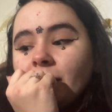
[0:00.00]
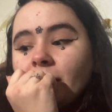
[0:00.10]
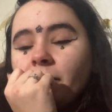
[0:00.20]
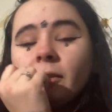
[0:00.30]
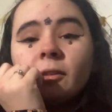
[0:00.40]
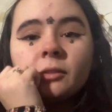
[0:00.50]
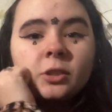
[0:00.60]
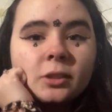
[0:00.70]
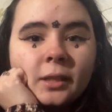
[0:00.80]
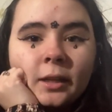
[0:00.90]
Even though I'm
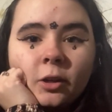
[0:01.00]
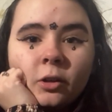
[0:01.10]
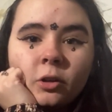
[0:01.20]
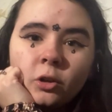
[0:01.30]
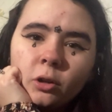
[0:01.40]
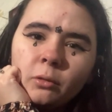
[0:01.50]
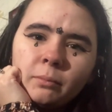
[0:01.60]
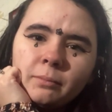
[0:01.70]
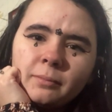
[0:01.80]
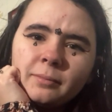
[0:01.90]
just like, girl,
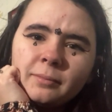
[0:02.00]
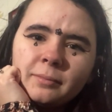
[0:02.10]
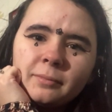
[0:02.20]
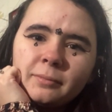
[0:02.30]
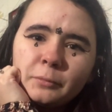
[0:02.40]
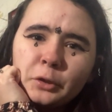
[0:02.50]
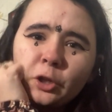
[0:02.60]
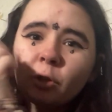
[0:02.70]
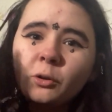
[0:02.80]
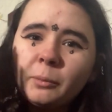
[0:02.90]

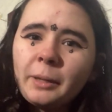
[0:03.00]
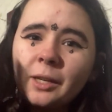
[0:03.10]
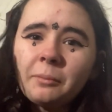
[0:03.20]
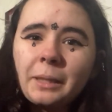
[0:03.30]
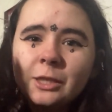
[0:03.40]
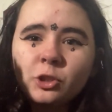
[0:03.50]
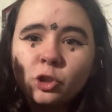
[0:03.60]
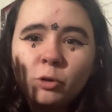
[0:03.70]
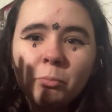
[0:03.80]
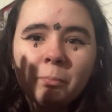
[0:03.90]
your own opinion matters
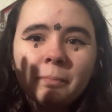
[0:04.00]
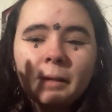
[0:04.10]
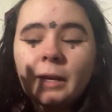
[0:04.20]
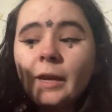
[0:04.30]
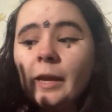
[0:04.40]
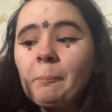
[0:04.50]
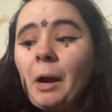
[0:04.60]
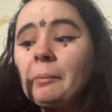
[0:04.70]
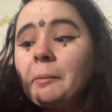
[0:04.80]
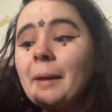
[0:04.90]
too. It
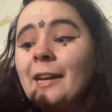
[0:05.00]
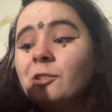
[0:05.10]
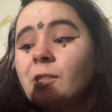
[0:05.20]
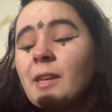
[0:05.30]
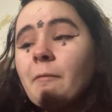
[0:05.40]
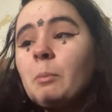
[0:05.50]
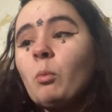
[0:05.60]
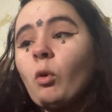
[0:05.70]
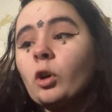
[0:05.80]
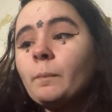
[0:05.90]
probably matters even
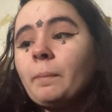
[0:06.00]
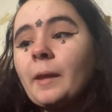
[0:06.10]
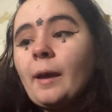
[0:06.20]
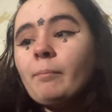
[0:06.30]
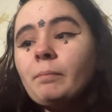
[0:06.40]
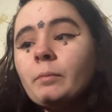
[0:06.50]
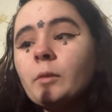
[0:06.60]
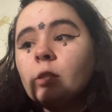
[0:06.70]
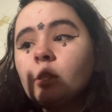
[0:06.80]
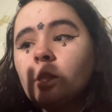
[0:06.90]
more than
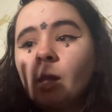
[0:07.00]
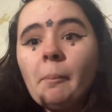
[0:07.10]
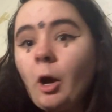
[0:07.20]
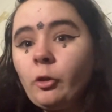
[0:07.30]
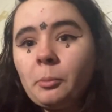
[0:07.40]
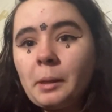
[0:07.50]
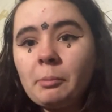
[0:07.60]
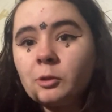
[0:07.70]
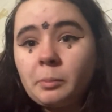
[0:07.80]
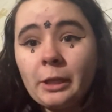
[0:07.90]
some other
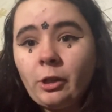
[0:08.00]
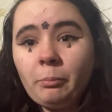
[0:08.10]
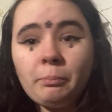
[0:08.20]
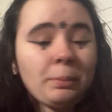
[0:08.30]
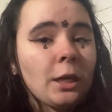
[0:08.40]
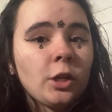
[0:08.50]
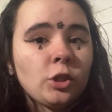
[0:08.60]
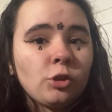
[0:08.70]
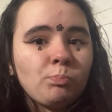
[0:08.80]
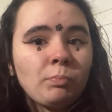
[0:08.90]
people's opinion
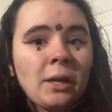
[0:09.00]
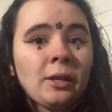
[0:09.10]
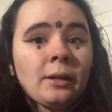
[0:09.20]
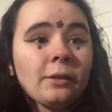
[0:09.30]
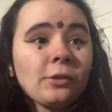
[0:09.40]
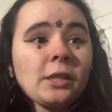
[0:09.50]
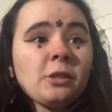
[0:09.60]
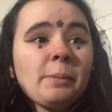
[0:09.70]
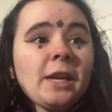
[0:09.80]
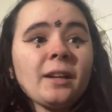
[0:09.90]
because,
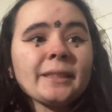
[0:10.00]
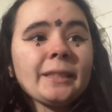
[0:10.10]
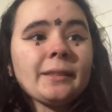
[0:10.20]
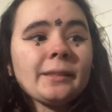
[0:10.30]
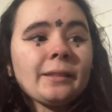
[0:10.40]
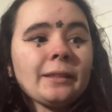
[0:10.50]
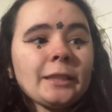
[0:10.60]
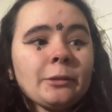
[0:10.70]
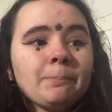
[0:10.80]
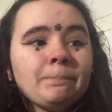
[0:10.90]
let's be honest,
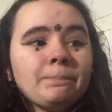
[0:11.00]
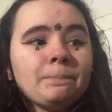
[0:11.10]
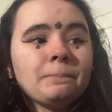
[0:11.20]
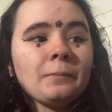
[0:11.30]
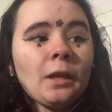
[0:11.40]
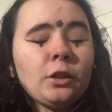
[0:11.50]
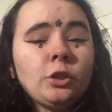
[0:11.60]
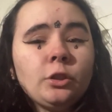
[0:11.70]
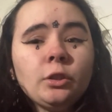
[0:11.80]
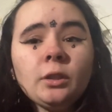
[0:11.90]
like,
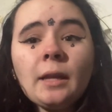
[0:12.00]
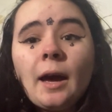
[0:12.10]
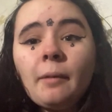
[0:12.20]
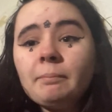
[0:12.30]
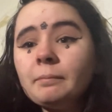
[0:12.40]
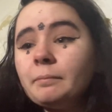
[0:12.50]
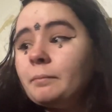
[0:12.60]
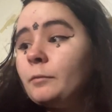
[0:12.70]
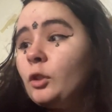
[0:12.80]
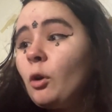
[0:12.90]
not,
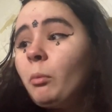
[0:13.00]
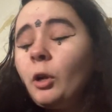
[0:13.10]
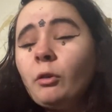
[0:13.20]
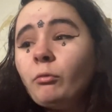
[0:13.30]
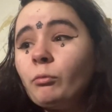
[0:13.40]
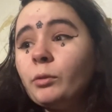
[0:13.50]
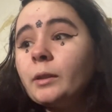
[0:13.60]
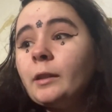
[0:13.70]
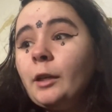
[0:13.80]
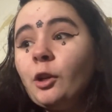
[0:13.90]
no one
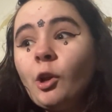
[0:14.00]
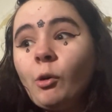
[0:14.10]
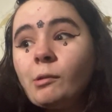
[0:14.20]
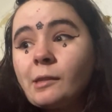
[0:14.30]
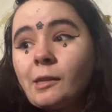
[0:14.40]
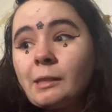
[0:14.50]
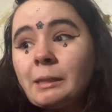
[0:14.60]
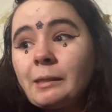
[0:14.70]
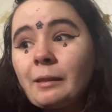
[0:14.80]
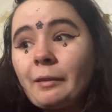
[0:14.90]
really knows
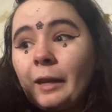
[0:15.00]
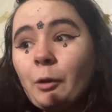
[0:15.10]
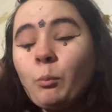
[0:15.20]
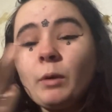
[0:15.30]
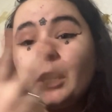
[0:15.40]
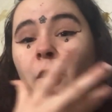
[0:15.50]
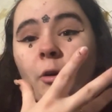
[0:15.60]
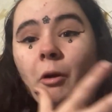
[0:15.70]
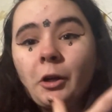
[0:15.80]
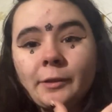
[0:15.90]
us like we
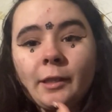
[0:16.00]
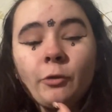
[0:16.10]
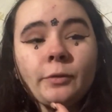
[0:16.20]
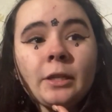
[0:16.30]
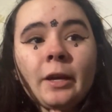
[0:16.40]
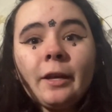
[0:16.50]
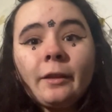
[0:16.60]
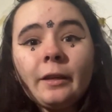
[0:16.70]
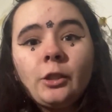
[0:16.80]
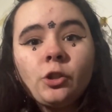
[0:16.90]
know ourselves
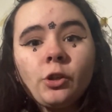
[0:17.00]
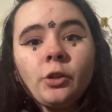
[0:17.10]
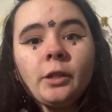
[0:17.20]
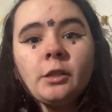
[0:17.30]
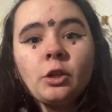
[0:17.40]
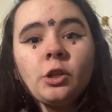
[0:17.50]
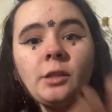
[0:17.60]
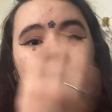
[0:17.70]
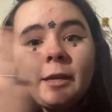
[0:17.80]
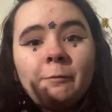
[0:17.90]
like sure it's good
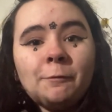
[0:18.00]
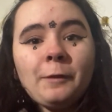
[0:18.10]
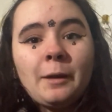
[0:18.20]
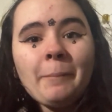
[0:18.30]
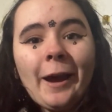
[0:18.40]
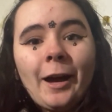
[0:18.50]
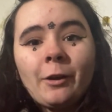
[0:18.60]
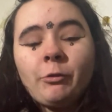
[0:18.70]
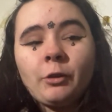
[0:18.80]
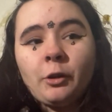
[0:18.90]
to get
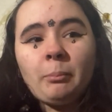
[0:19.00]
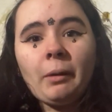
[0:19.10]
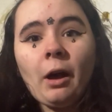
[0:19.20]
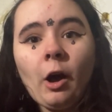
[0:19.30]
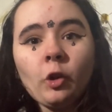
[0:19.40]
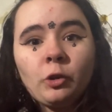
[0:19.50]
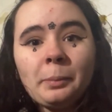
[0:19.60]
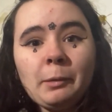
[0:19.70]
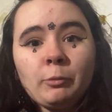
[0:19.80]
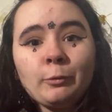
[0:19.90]
feedback from other
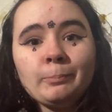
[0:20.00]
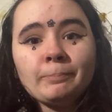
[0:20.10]
people